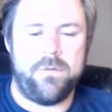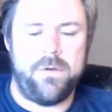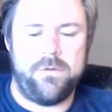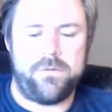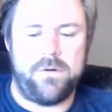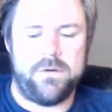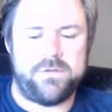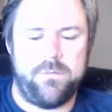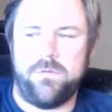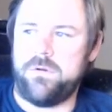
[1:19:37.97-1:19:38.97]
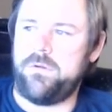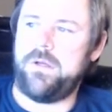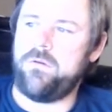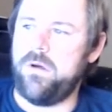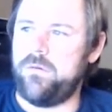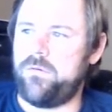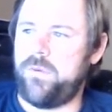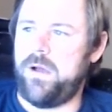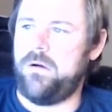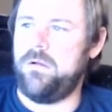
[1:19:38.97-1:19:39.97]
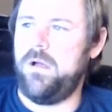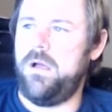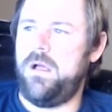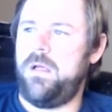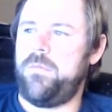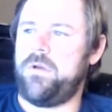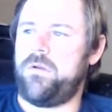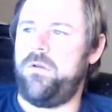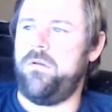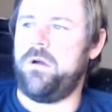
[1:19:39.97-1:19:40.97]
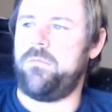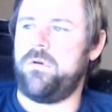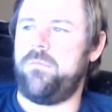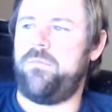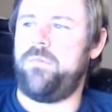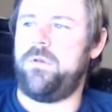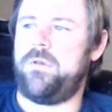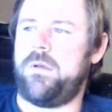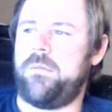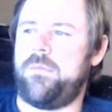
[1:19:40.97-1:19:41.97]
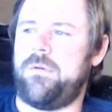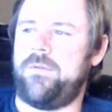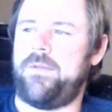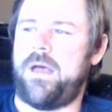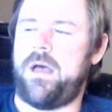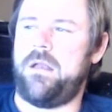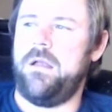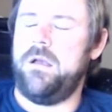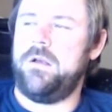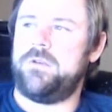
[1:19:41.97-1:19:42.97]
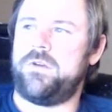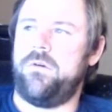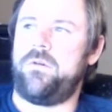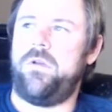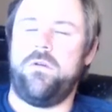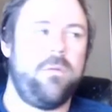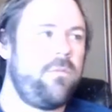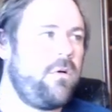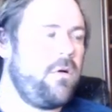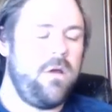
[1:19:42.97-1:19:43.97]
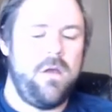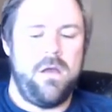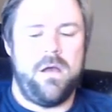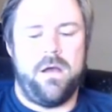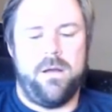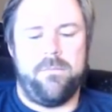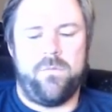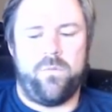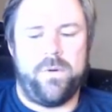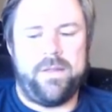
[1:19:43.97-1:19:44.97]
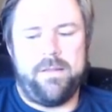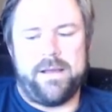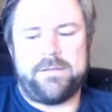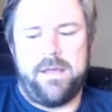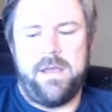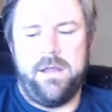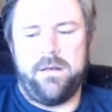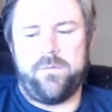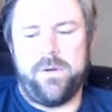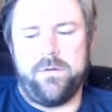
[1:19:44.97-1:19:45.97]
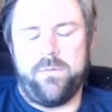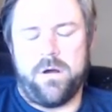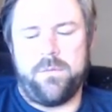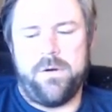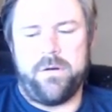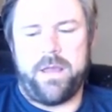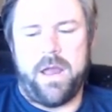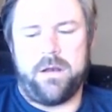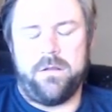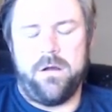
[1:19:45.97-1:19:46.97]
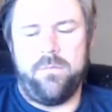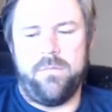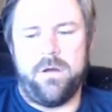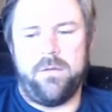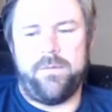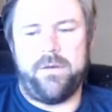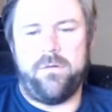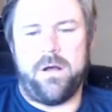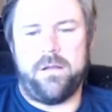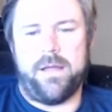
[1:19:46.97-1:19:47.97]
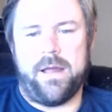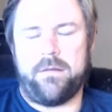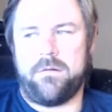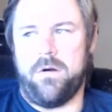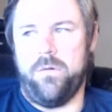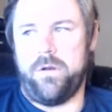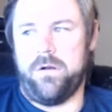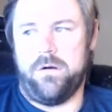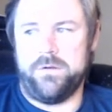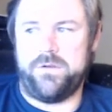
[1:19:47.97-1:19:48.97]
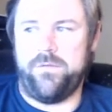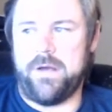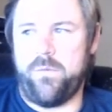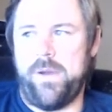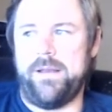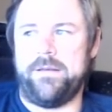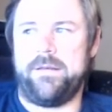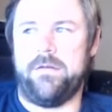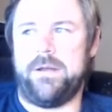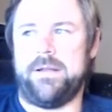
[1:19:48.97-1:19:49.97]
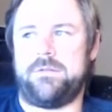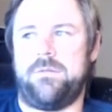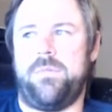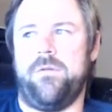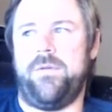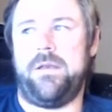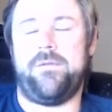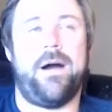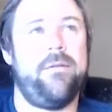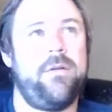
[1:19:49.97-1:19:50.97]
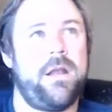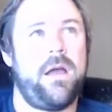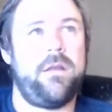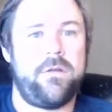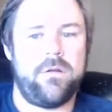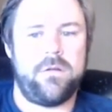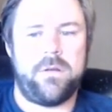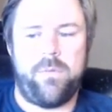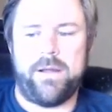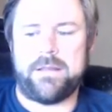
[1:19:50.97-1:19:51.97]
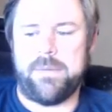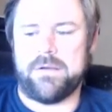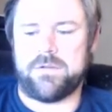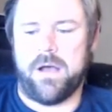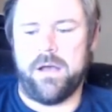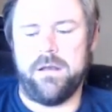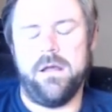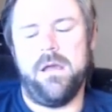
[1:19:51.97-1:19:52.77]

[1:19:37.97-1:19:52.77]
Those are all similarly grown as well. We go to cucumber, kept on that. So cucumber um, really likes the heat as well as watermelon and cantaloupe. Uh, they do not like cold at all, so you've got to wait until it gets above 55 at night to, to plant them outside.